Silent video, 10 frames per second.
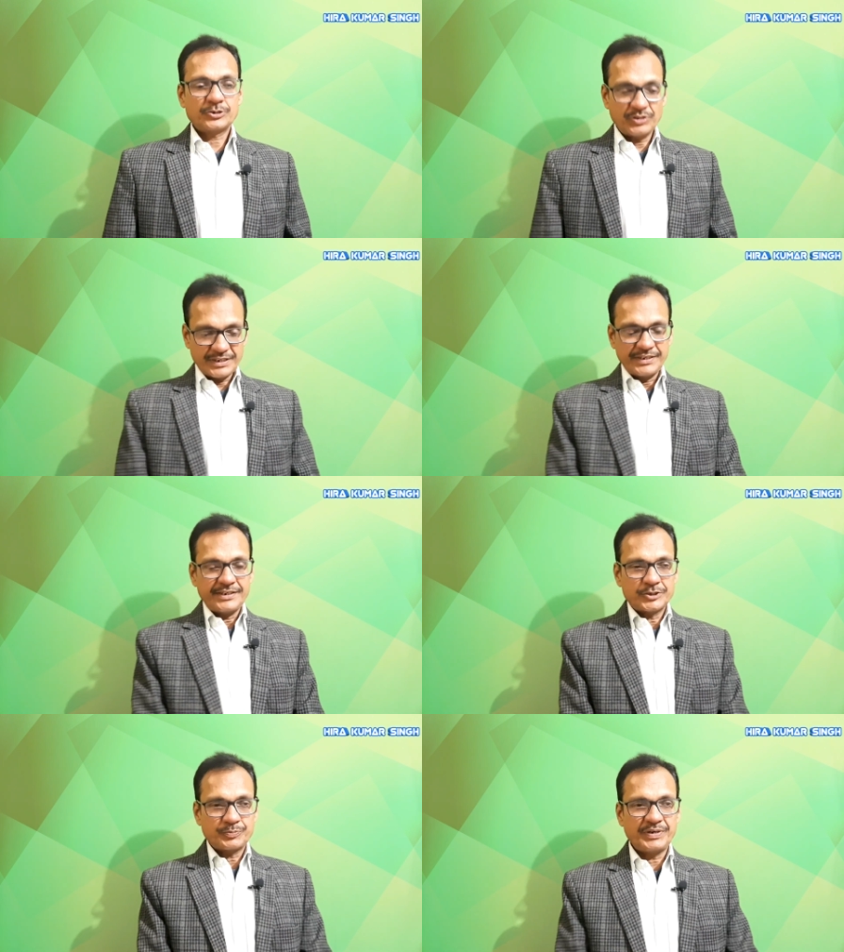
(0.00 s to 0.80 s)
Actually,
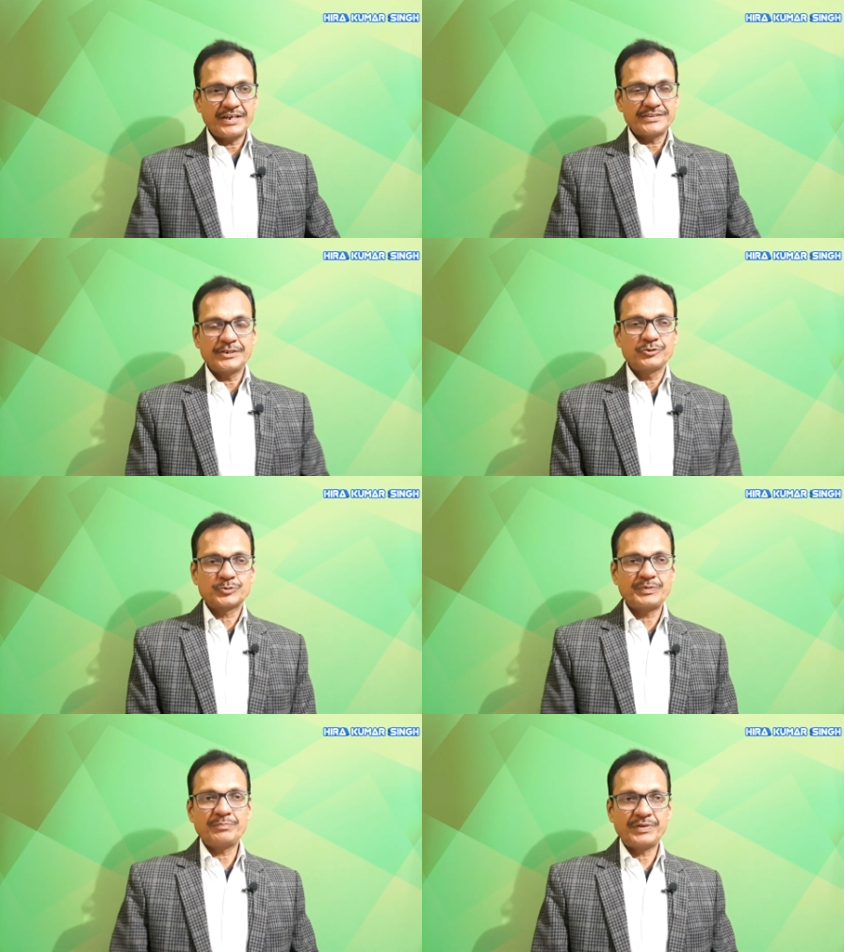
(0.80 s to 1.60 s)
he sprayed the
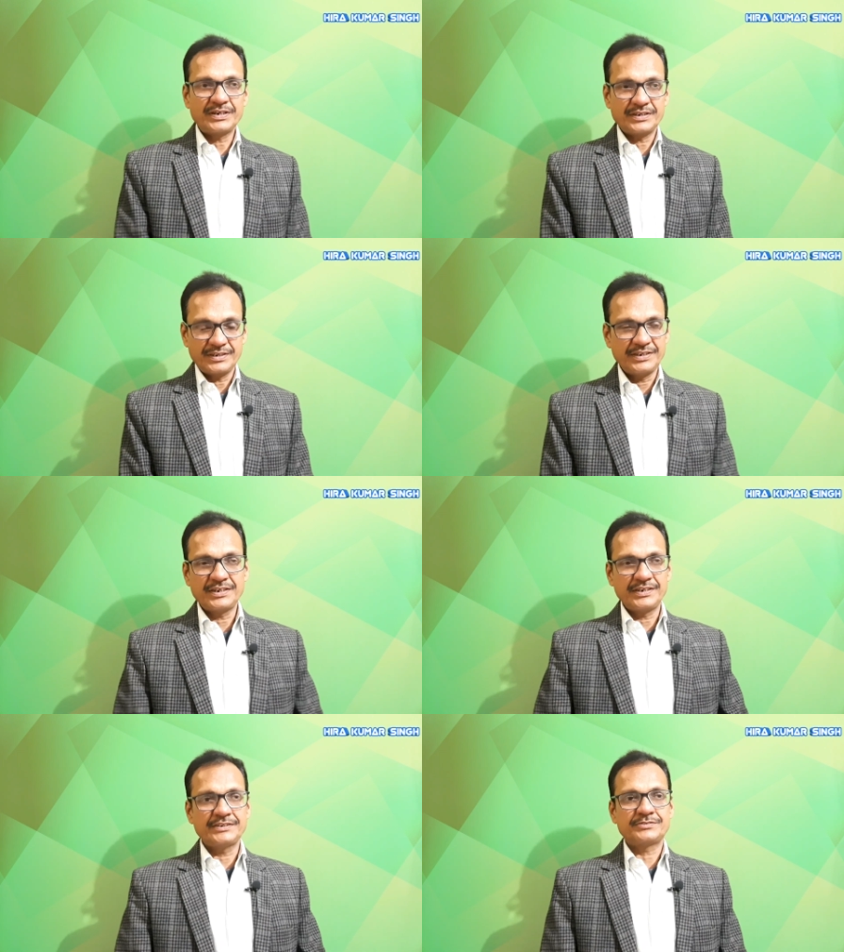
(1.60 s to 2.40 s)
newspaper
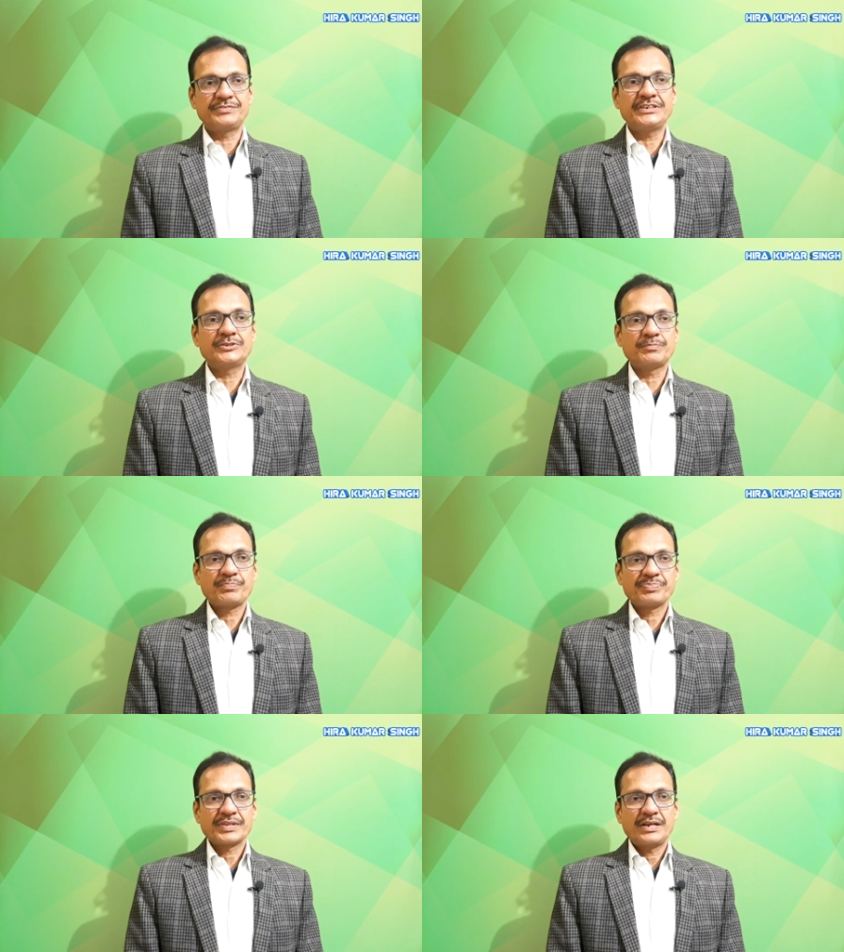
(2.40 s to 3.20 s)
near his feet,
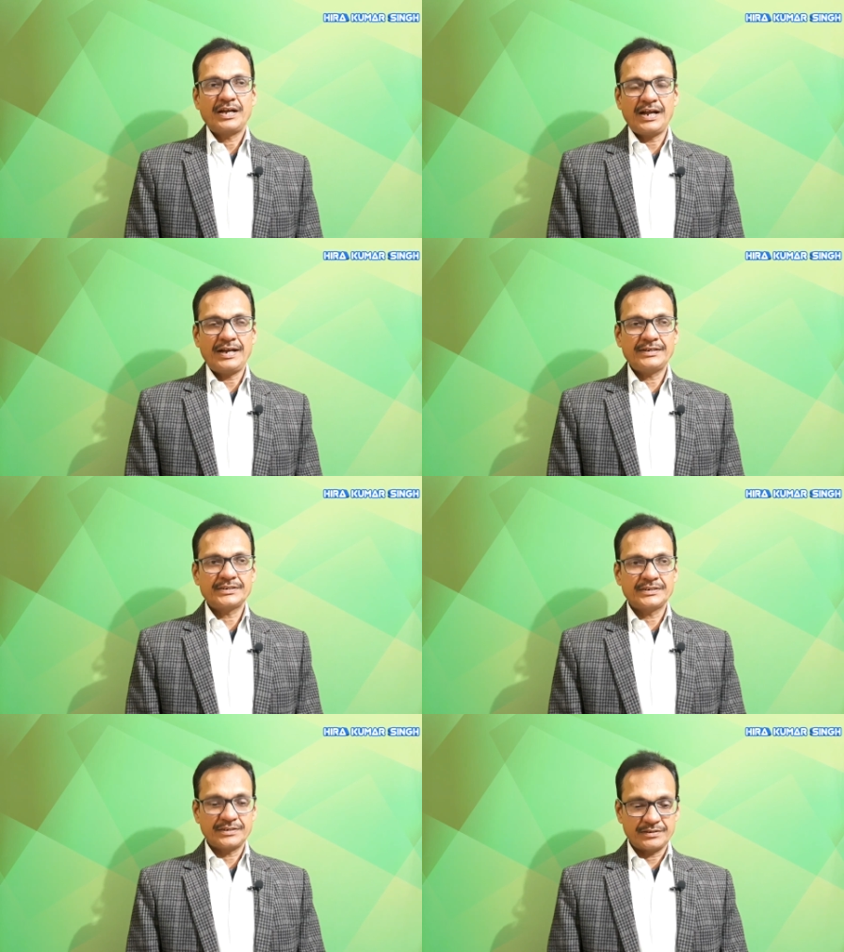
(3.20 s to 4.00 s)

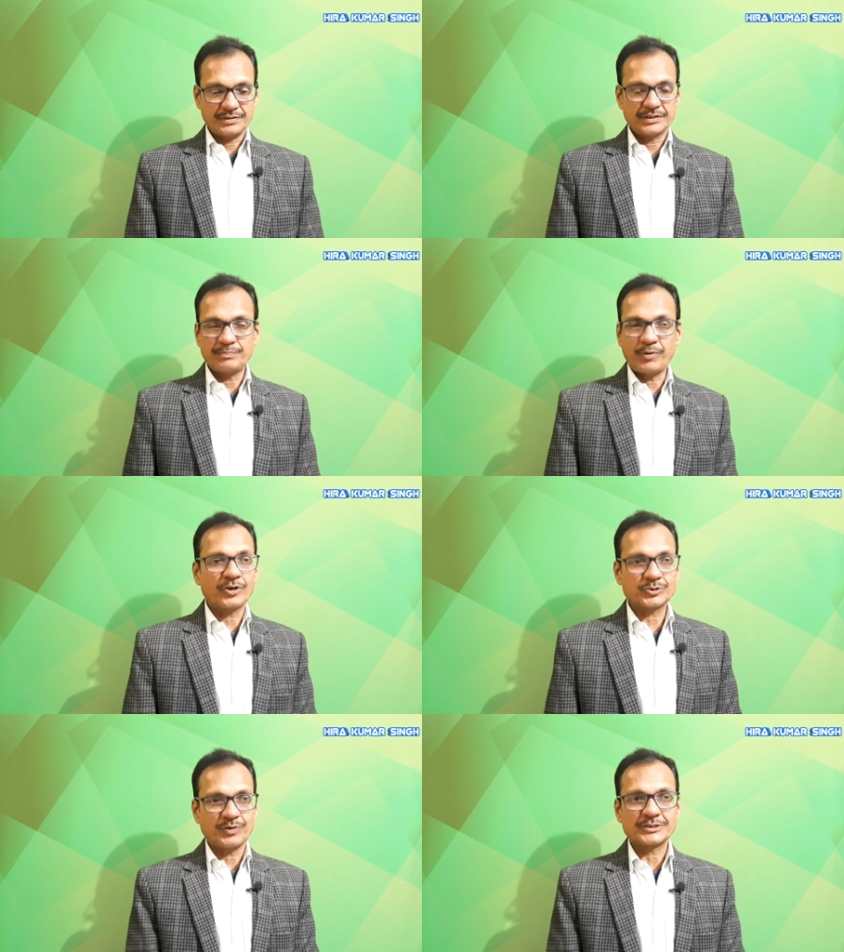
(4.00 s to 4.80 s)
and the
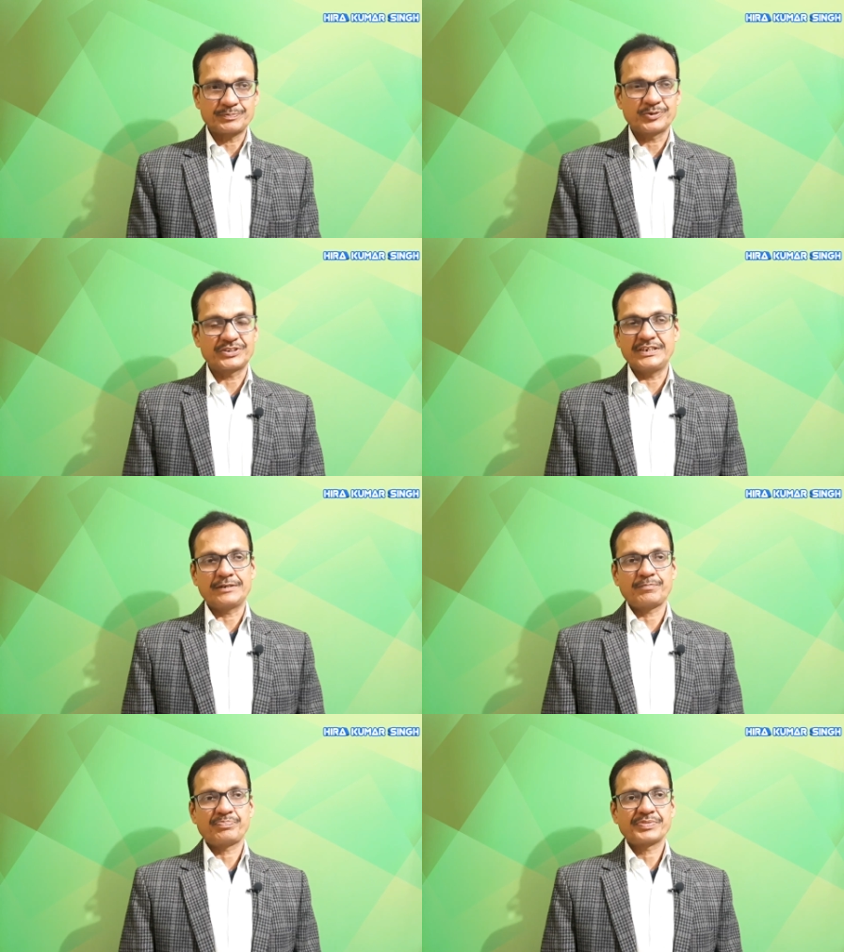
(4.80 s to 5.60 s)
box was put
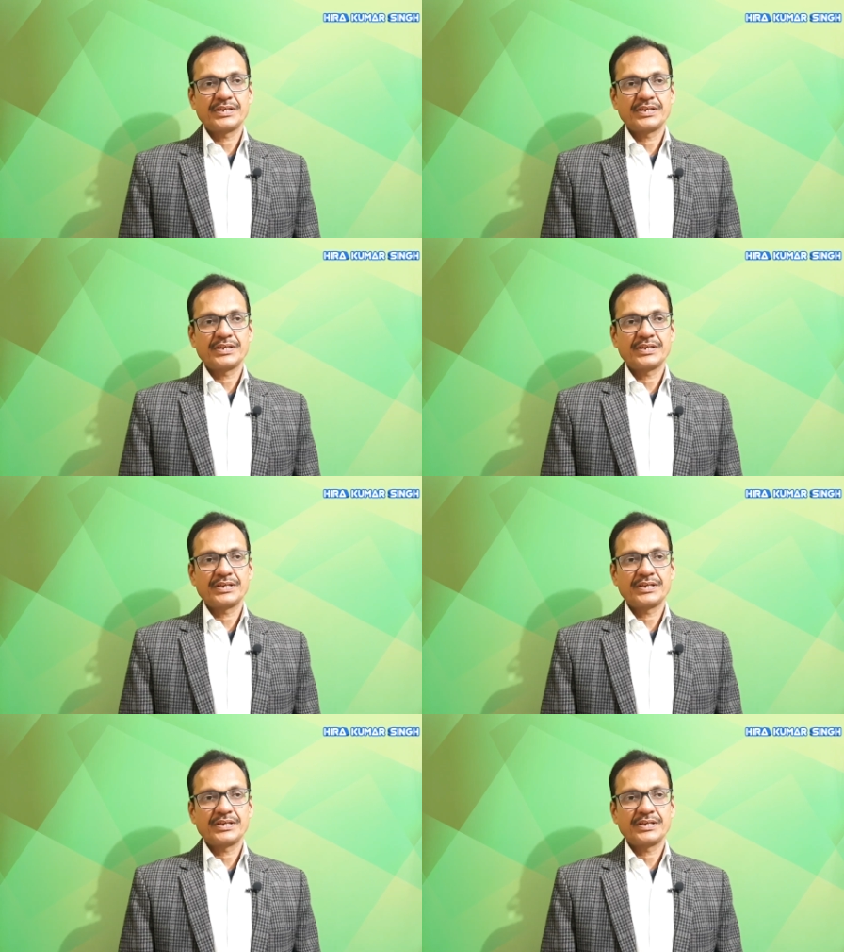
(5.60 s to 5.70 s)
there.